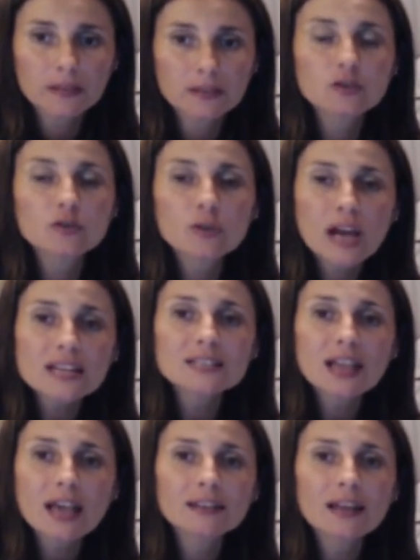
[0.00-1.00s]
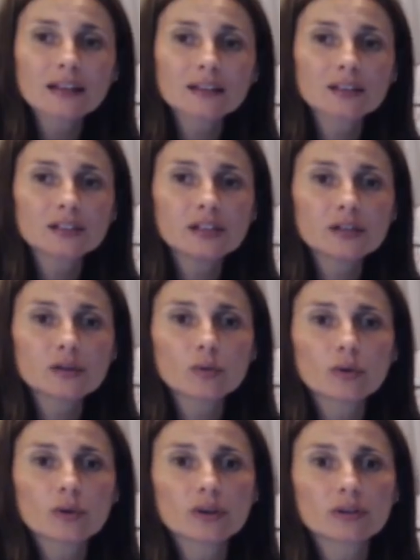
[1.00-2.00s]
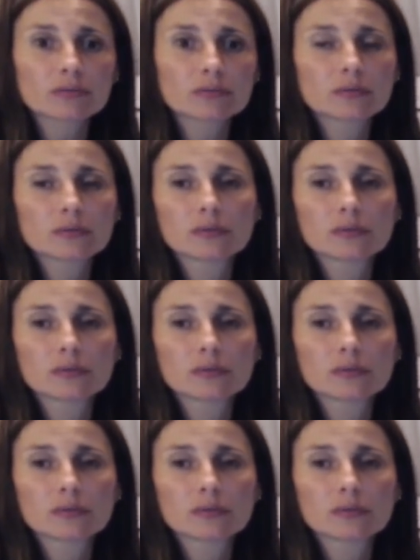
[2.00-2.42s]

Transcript: Do you guys get that clear or?